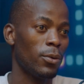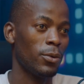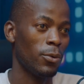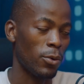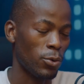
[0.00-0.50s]

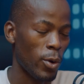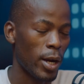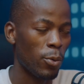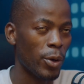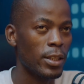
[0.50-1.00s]

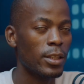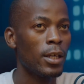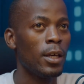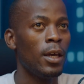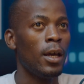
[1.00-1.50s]
work with.
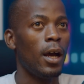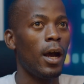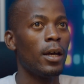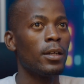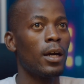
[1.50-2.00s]

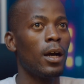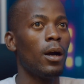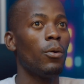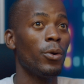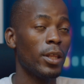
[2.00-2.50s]
And
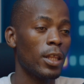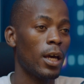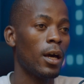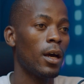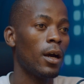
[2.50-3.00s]
with
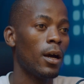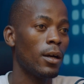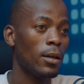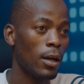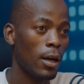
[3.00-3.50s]

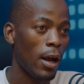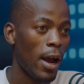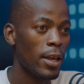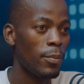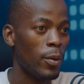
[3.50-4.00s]

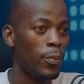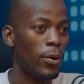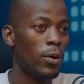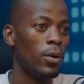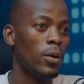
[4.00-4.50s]
High
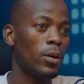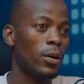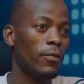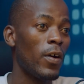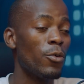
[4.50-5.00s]
People
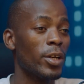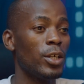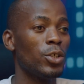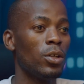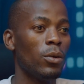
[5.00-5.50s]

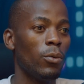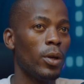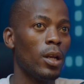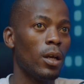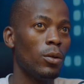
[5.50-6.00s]
Foundation,
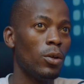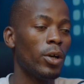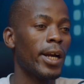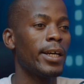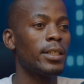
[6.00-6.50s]
we
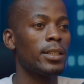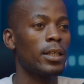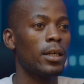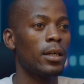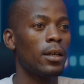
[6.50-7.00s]
look at
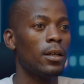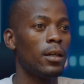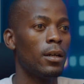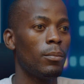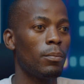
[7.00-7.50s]

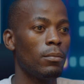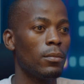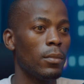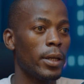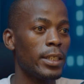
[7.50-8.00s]

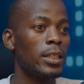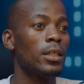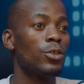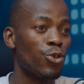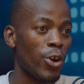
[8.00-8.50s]

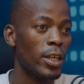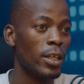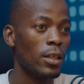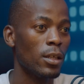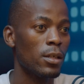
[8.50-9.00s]
getting
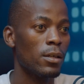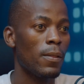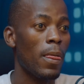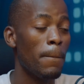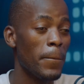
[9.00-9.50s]
training,
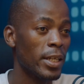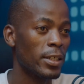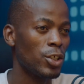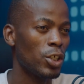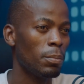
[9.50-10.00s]

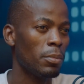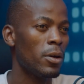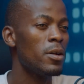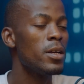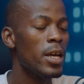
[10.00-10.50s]
mentorship,
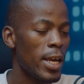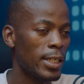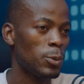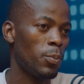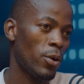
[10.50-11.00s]

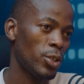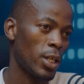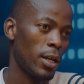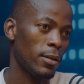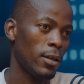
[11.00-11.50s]
exposure,